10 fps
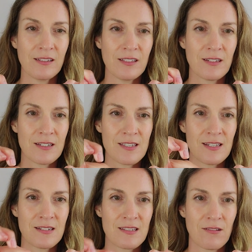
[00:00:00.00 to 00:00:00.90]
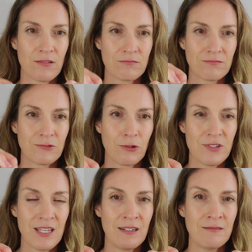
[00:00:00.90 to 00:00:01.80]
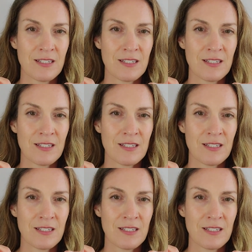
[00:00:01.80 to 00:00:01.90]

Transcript: You can see it's not rolled in,